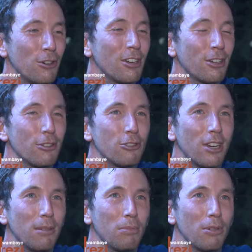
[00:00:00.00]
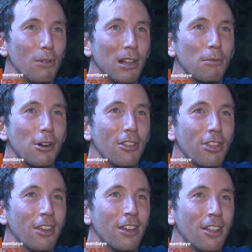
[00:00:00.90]
very good trip, well worth
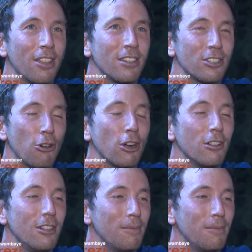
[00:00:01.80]
the struggle.